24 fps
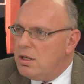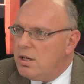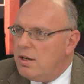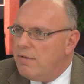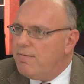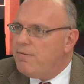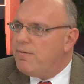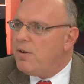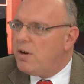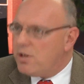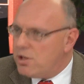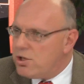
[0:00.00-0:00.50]
that
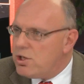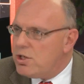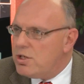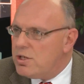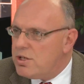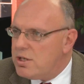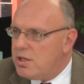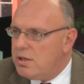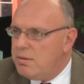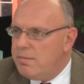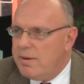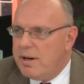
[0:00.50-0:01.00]

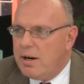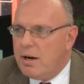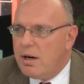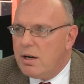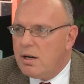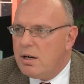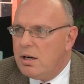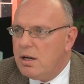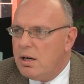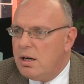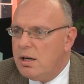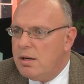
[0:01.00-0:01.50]
functions in
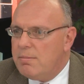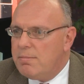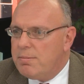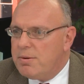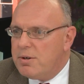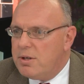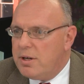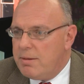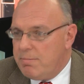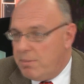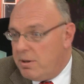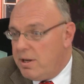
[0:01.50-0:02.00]
America and
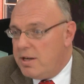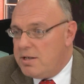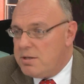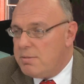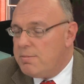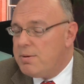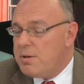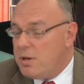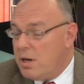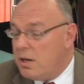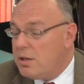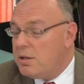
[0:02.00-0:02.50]
plays a
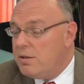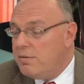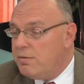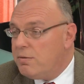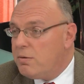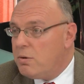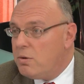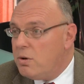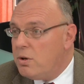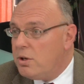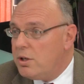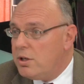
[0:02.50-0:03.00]
productive
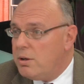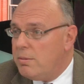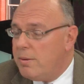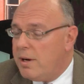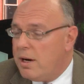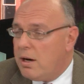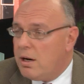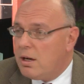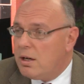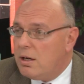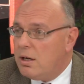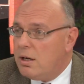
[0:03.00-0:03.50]
role in
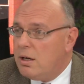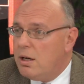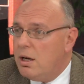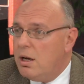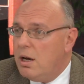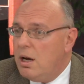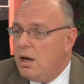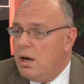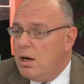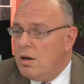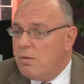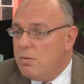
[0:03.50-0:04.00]
America,
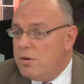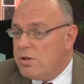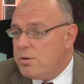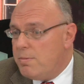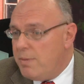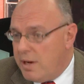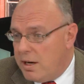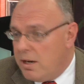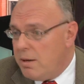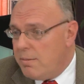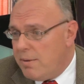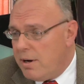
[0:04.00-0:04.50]
which
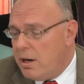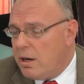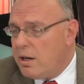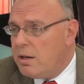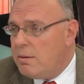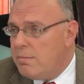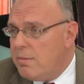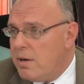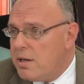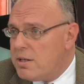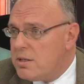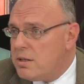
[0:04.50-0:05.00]
many
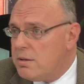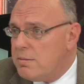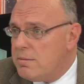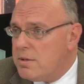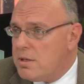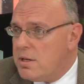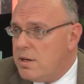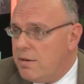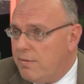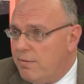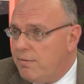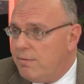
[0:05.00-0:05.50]
American
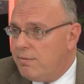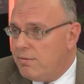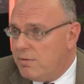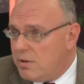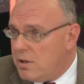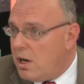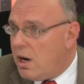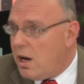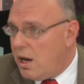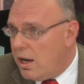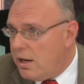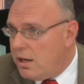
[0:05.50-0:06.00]
Muslims have
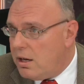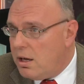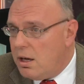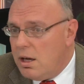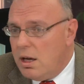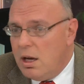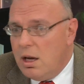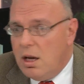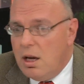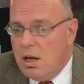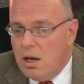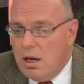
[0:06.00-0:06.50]
done.
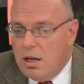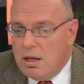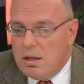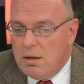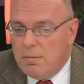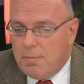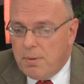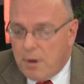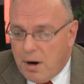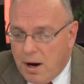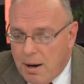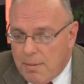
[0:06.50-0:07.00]

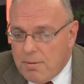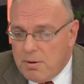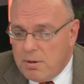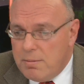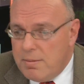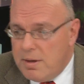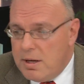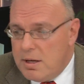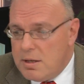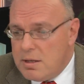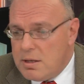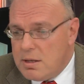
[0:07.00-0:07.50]
The
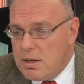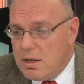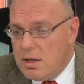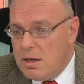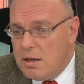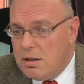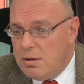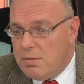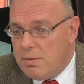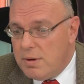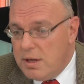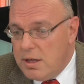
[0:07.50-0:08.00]
problem is
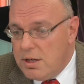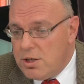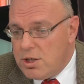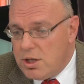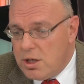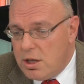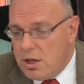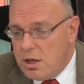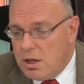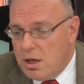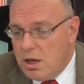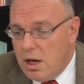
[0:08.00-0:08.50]
in the
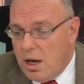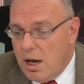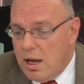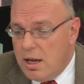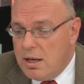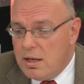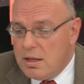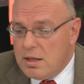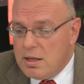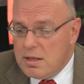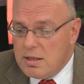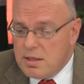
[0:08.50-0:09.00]
region,
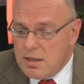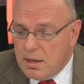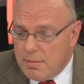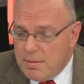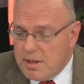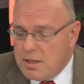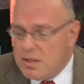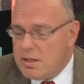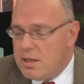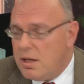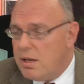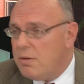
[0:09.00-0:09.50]
and to some
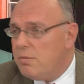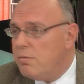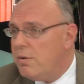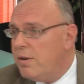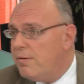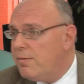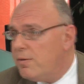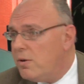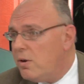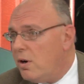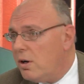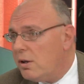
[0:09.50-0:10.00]
extent
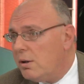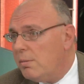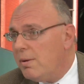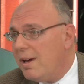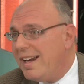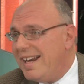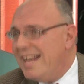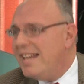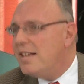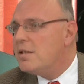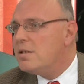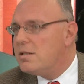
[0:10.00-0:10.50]
we've talked about
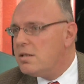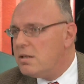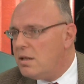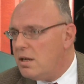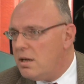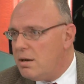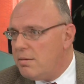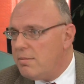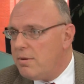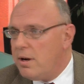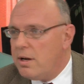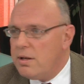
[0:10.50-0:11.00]

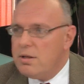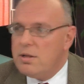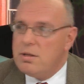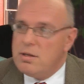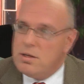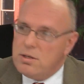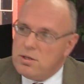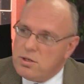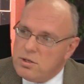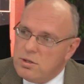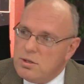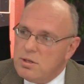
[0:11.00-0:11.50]
Islam rather
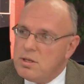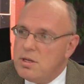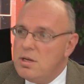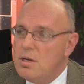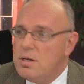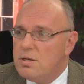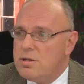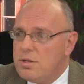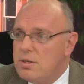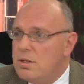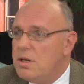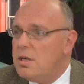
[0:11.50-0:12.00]
than
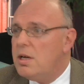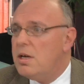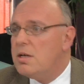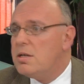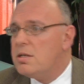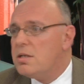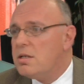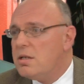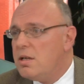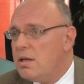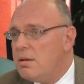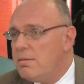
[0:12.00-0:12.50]
Sunni
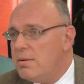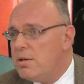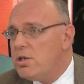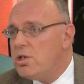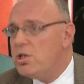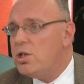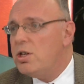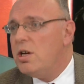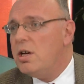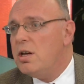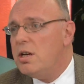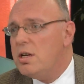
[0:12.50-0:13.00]
Islam and
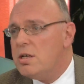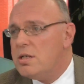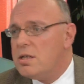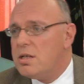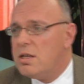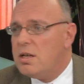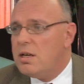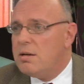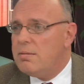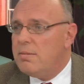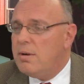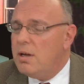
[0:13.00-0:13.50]
Shia
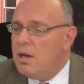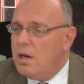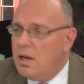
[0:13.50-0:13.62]
Islam,